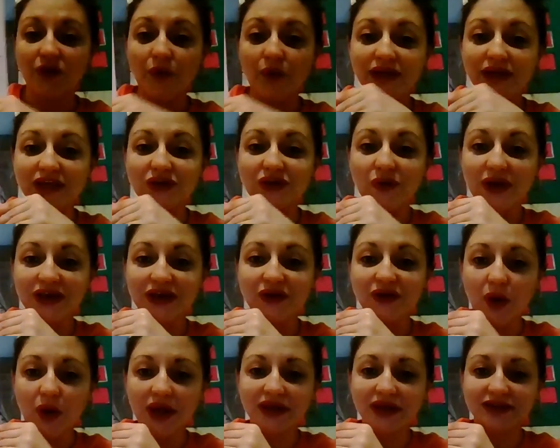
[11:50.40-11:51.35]
Oinky, oink,
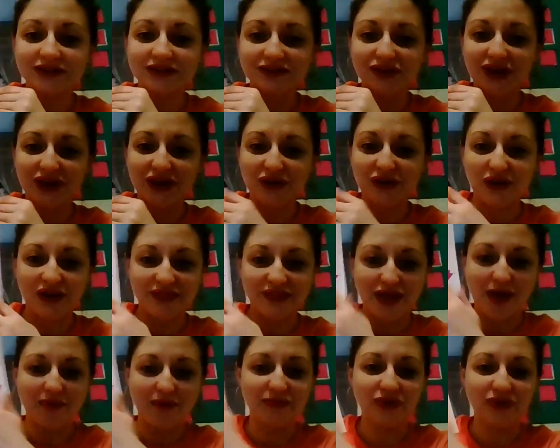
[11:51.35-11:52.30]
oink. Look at all
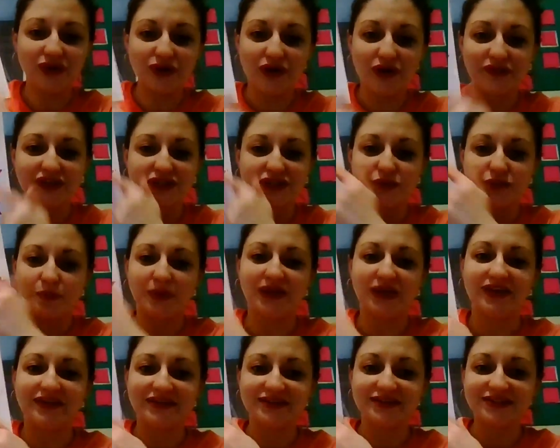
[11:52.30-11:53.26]
them. Look at all these
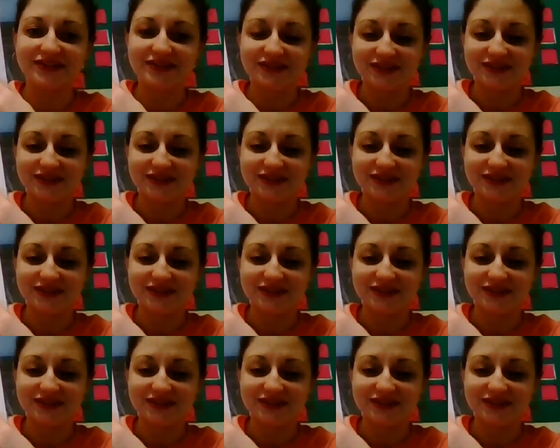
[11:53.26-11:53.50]
pigs.